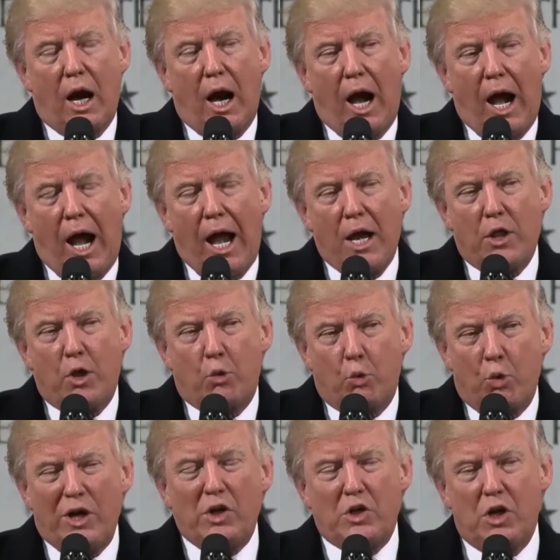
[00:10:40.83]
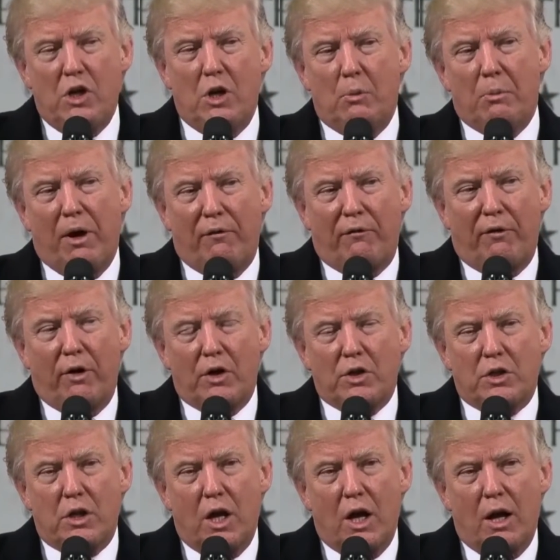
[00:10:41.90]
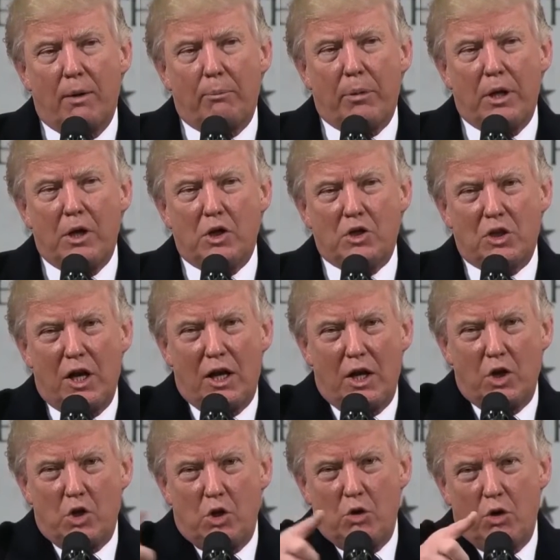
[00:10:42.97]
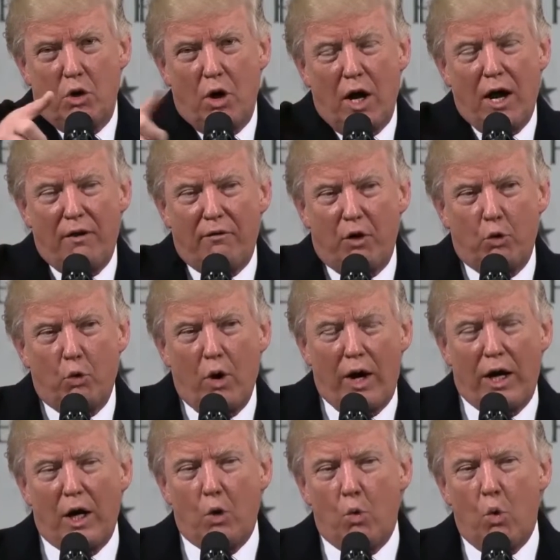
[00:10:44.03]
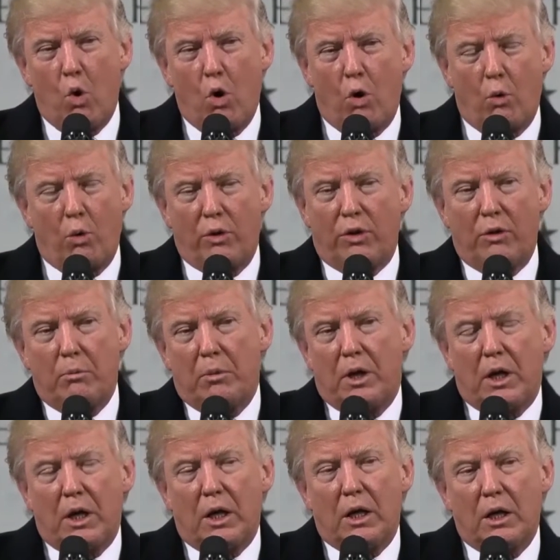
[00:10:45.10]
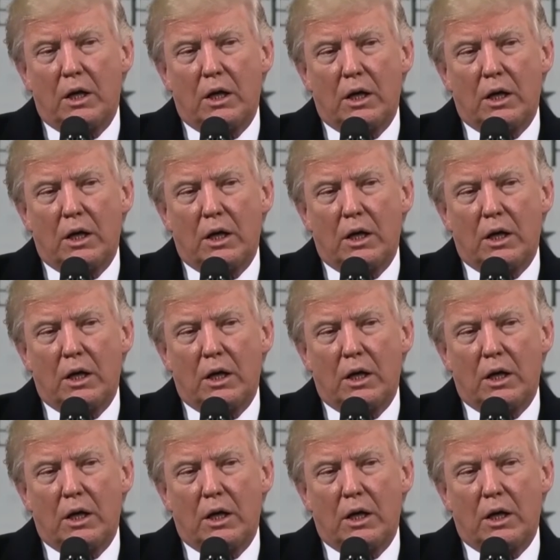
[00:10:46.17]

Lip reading: And the reason you're my first stop is that, as you know, I have a running war with the media.